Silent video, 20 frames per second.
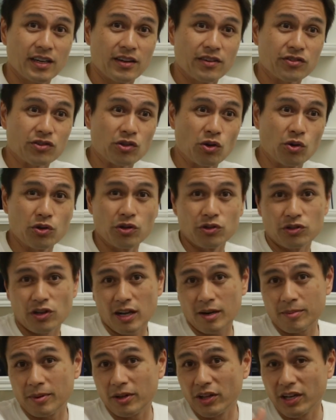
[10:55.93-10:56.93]
so you're
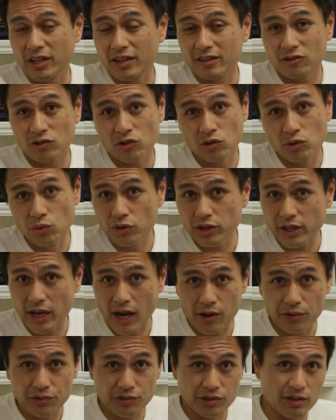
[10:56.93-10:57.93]
talking about like
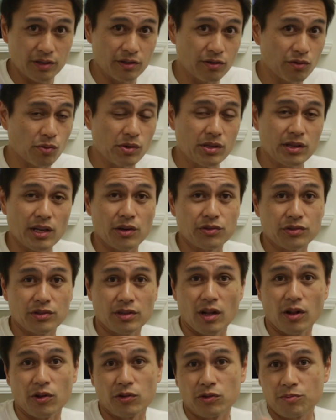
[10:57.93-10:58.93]
$2,000,
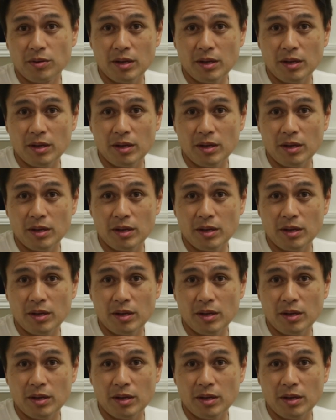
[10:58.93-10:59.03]
$3,000,